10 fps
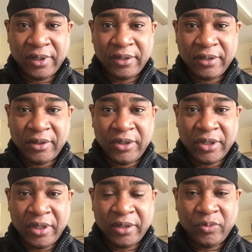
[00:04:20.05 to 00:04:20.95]
And you
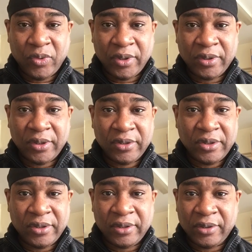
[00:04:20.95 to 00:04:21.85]
kind of wonder,
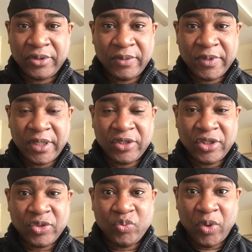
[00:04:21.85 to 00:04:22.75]
sometimes
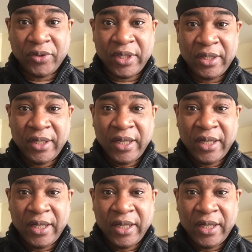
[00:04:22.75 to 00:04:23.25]
just what the